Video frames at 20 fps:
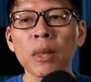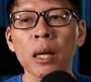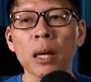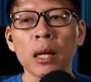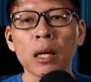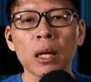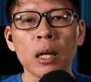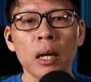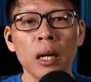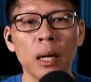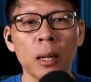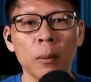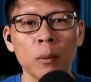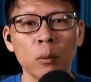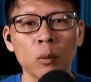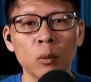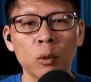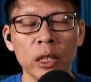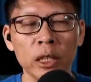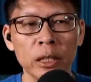
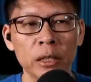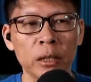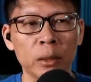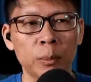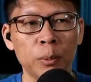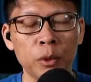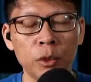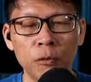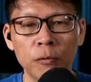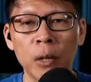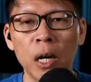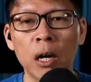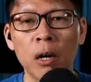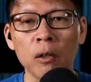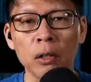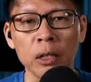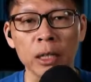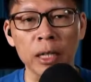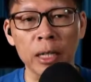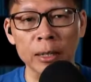What is the profile of
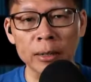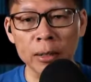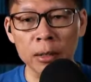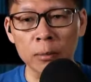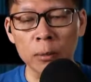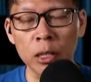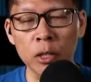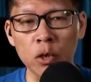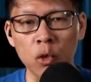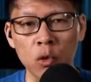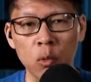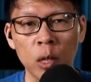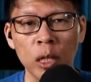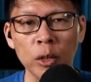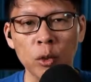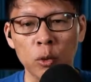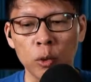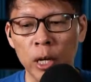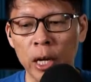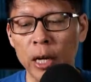the customers you want
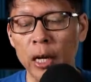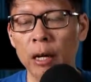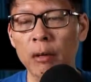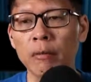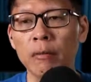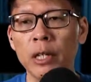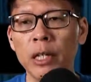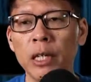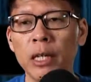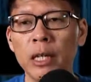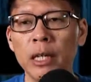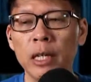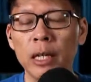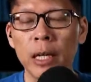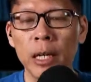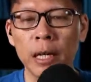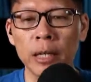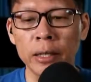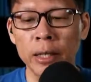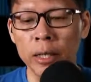to have?
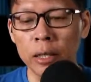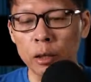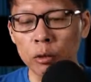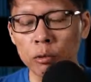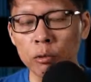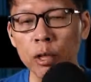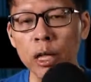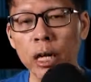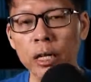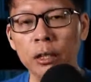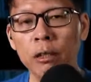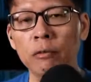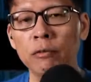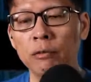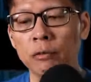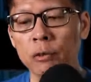And then you kind of